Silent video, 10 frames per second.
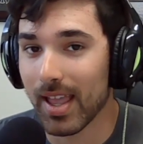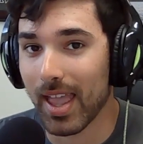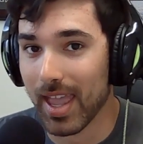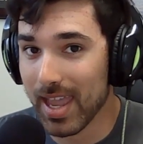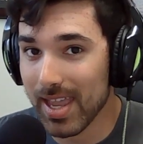
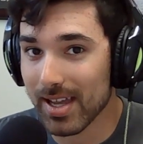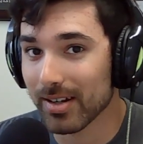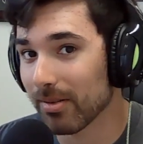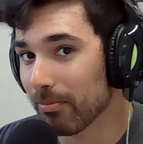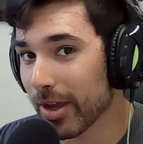And
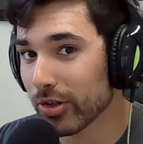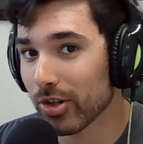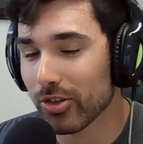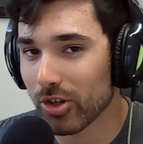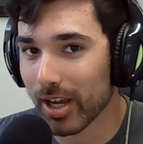make sure
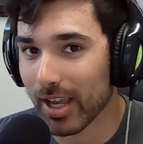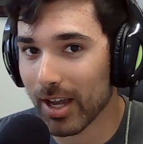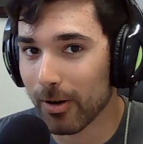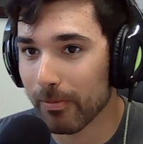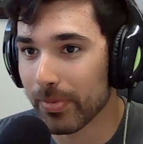to check
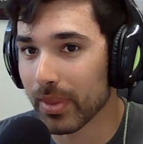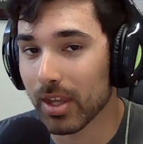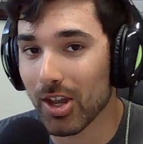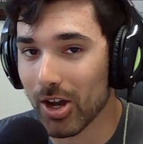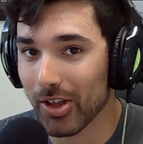out
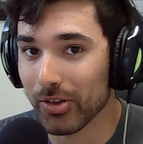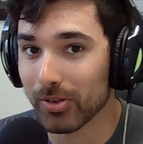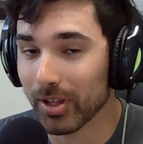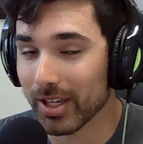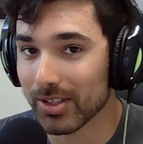the other
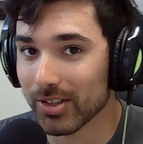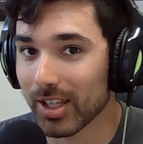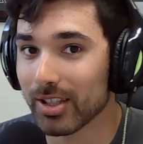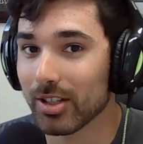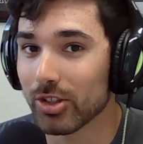links in
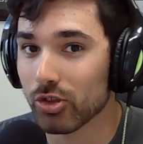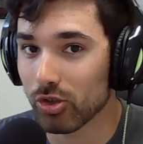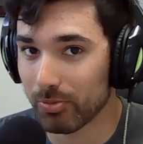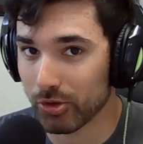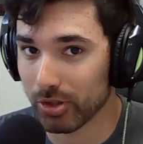the
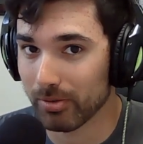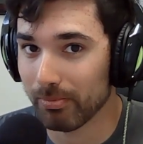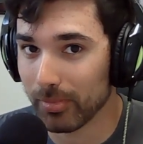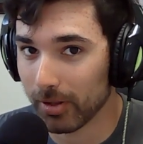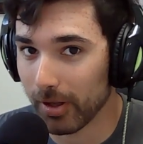description
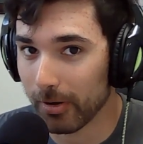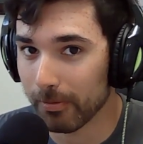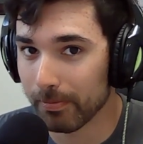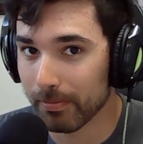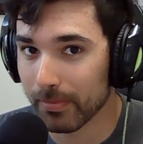below.
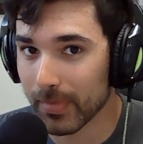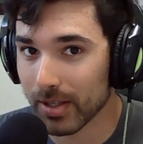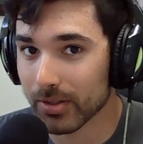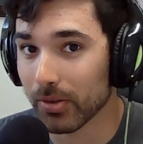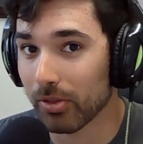
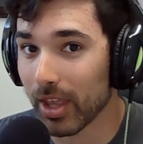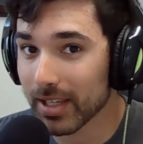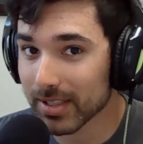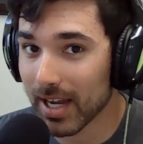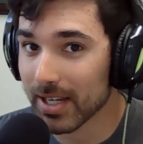So thanks,
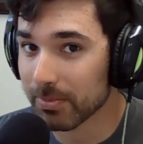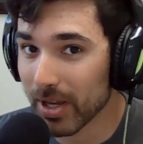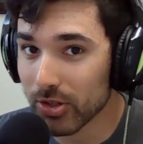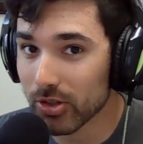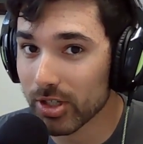guys. Make
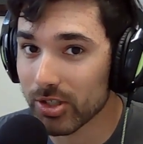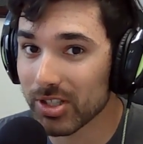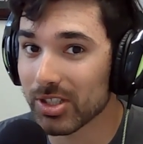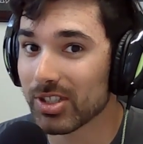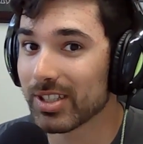sure to
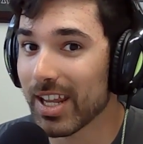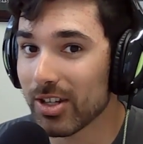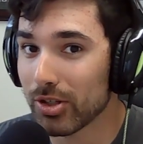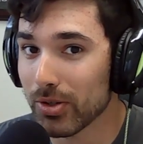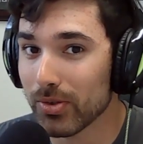stay
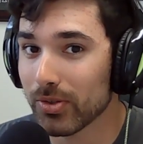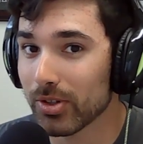tuned to